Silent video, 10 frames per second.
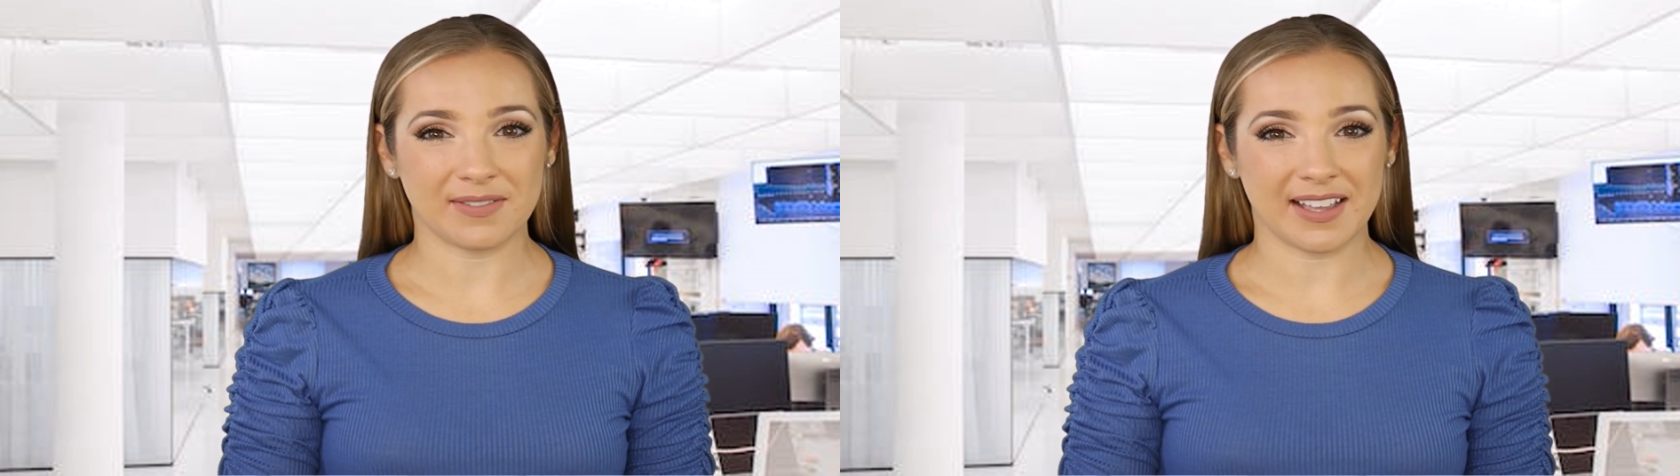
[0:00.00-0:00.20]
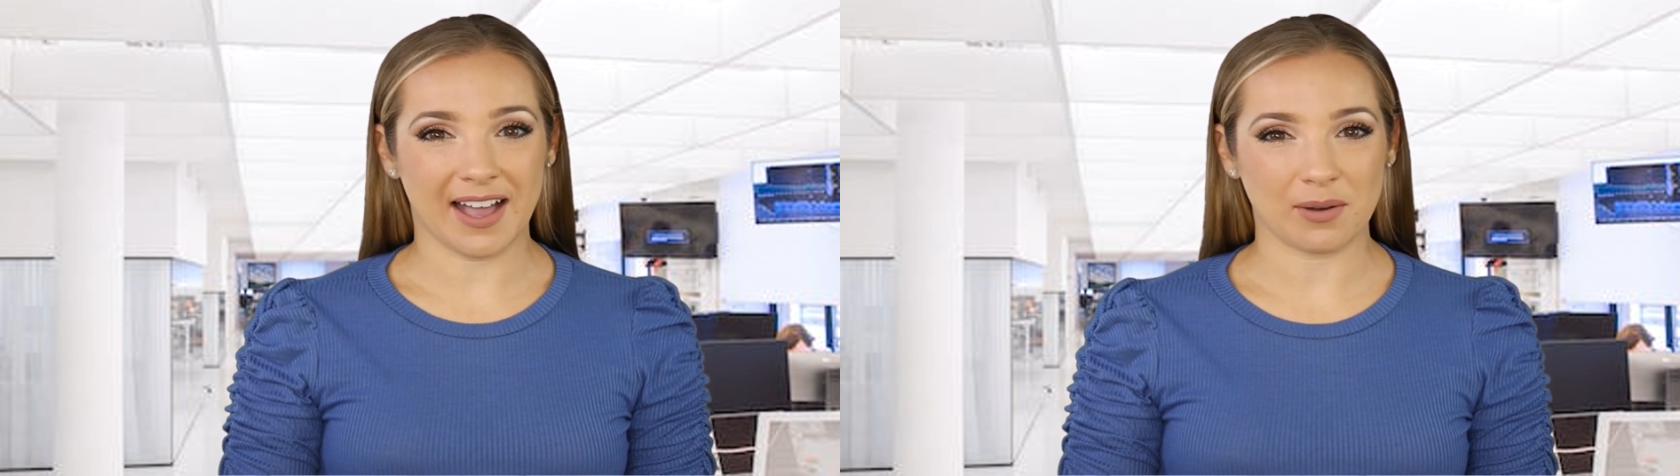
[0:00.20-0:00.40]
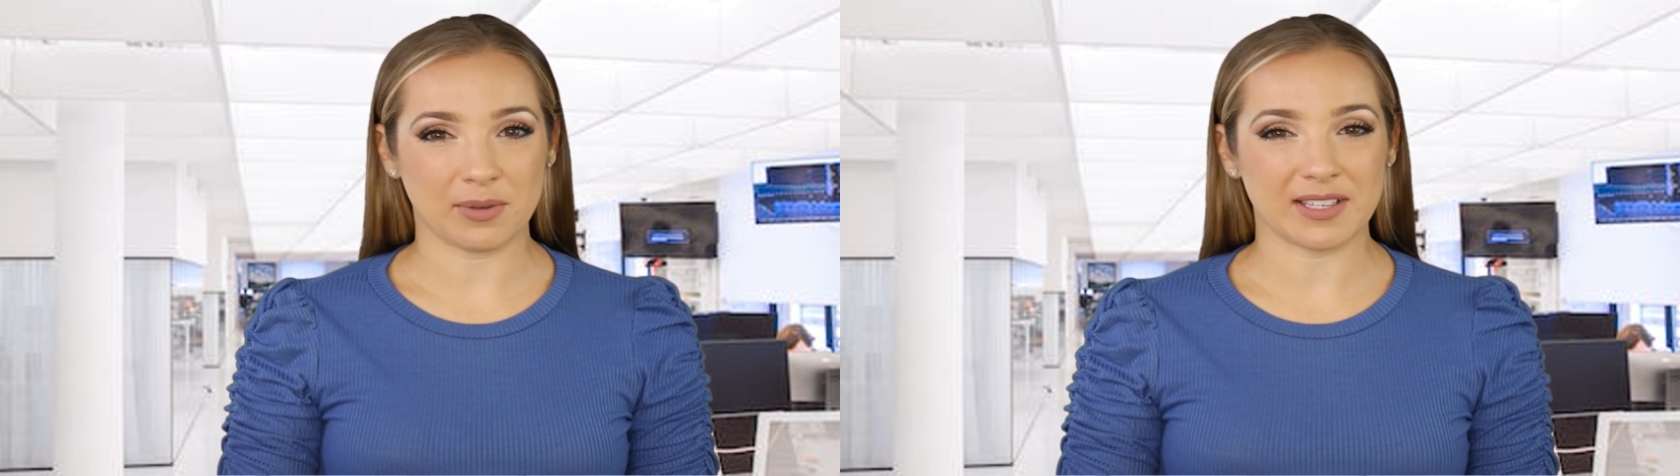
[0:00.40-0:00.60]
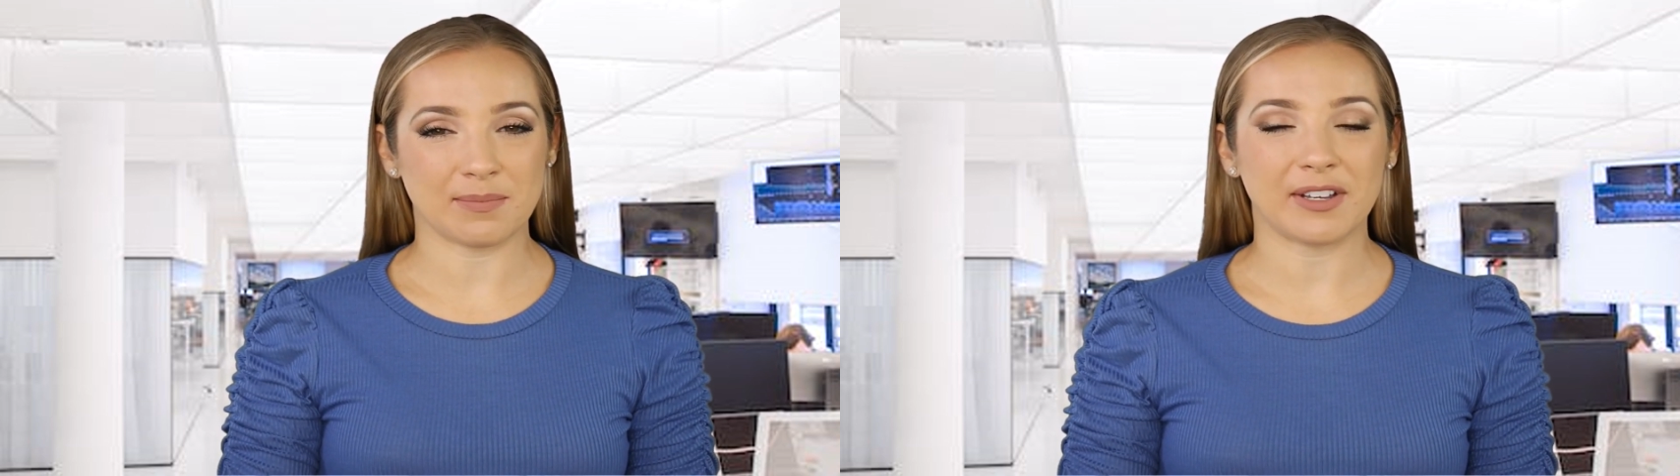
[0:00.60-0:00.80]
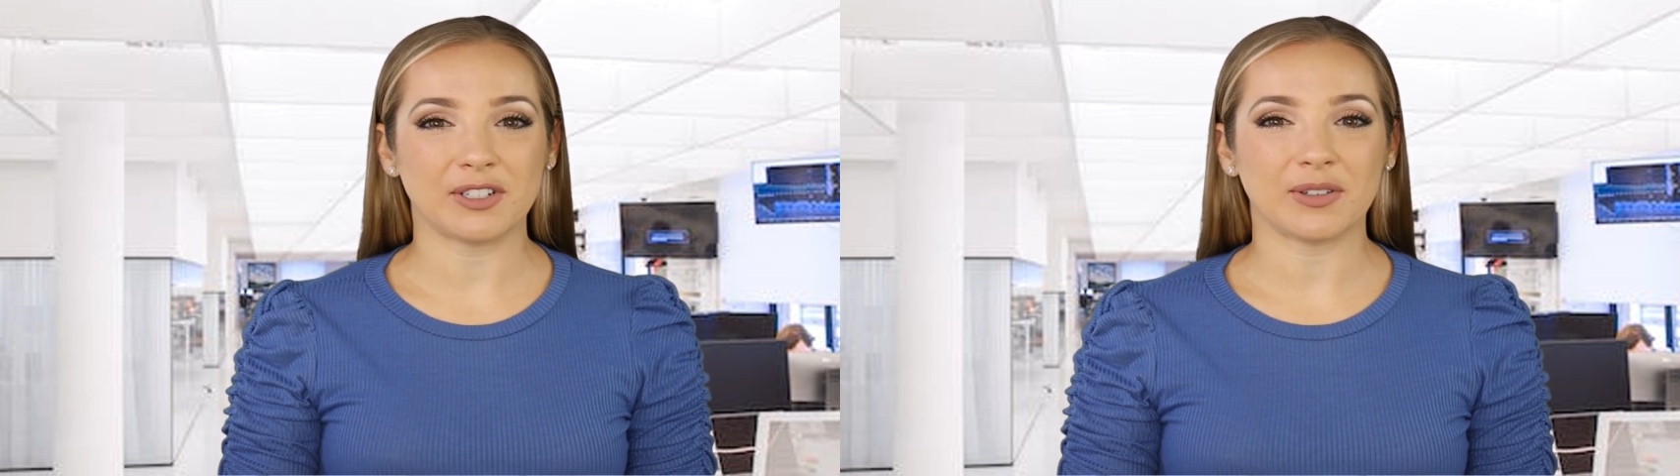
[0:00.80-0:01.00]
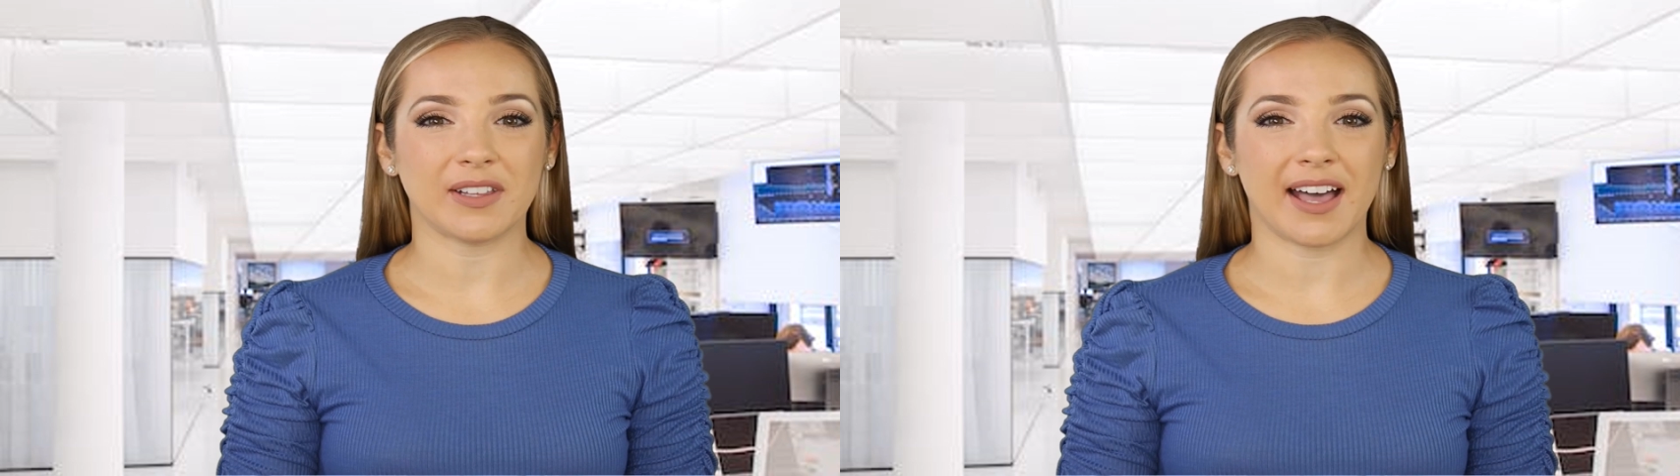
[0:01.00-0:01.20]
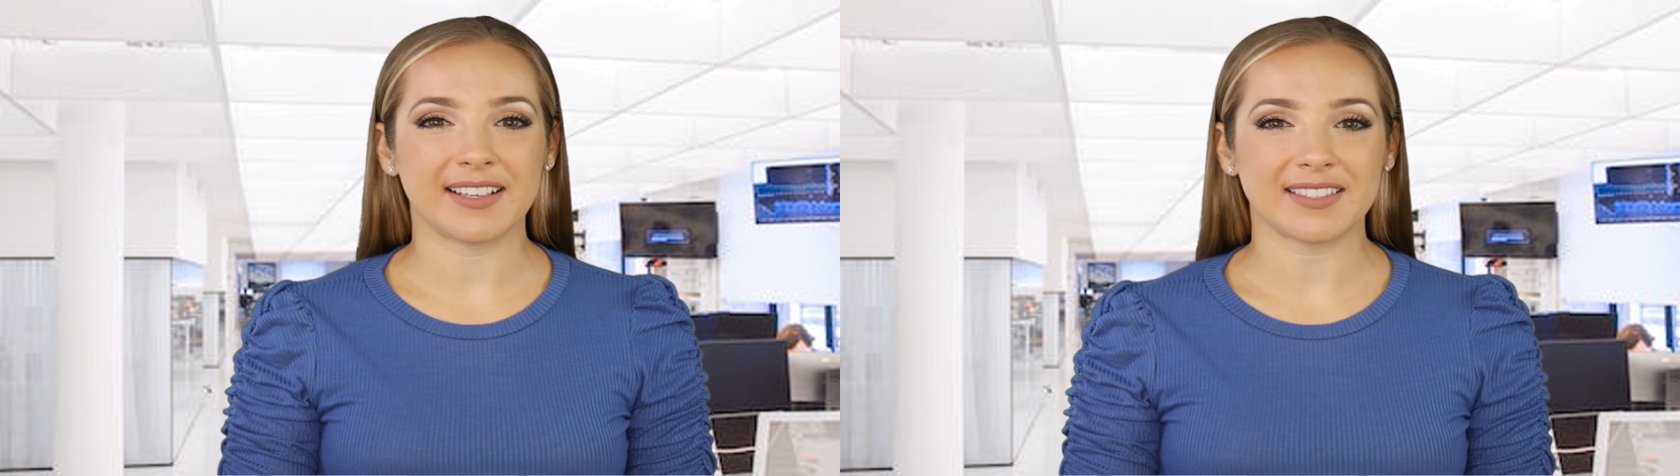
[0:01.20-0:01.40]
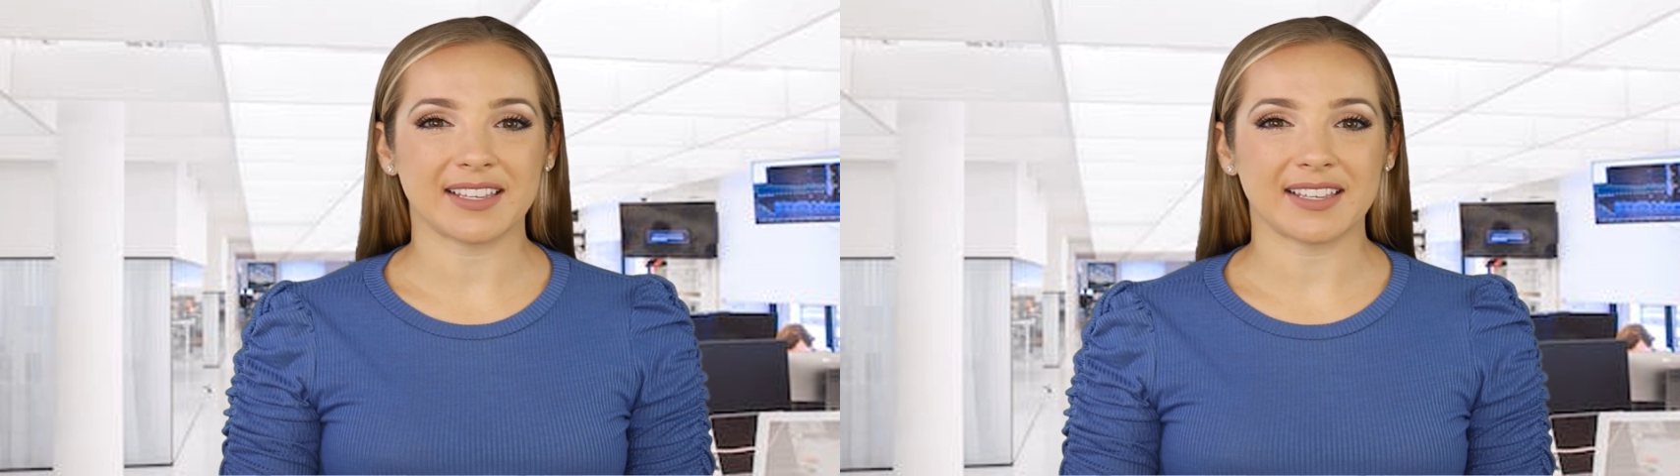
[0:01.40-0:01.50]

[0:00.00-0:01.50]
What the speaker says: that help us visualize